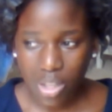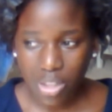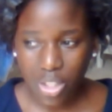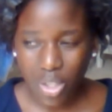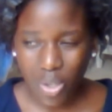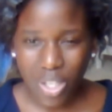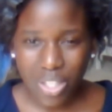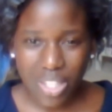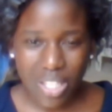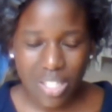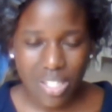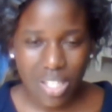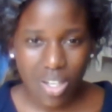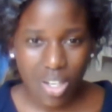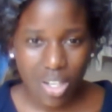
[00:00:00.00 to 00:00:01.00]
the only
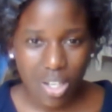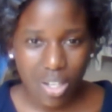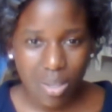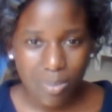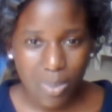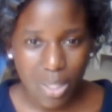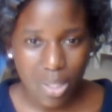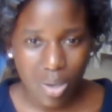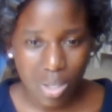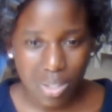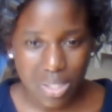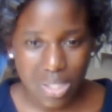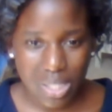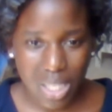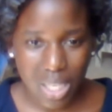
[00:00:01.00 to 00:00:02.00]
things that are going to be
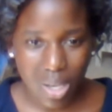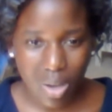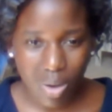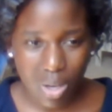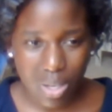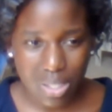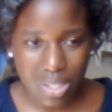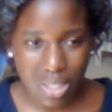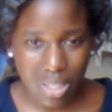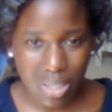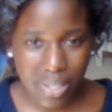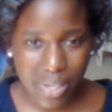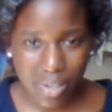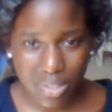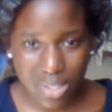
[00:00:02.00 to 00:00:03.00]
on sale is the
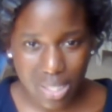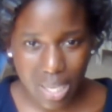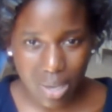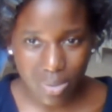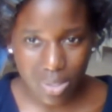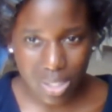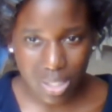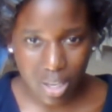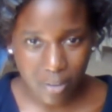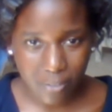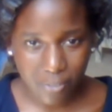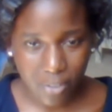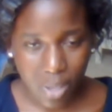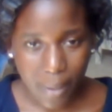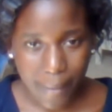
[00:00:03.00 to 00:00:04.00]
clearanced out stuff.